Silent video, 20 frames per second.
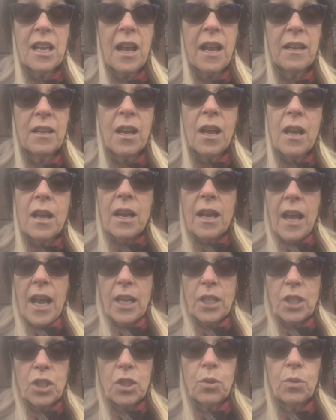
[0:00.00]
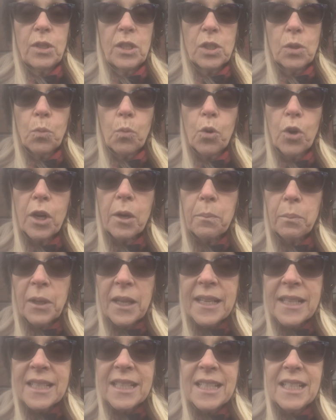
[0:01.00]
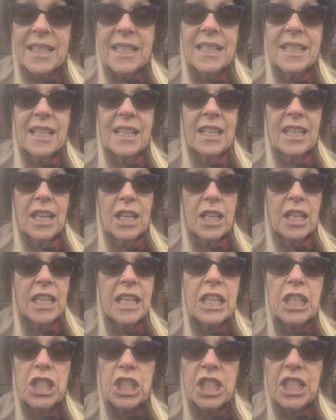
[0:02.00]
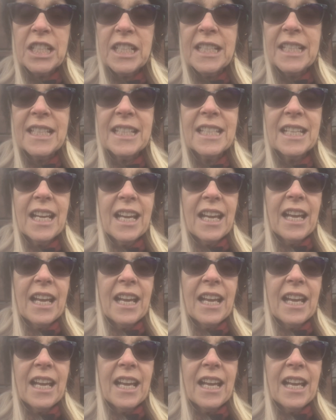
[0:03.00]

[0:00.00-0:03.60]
at students' workplaces, in their kitchens,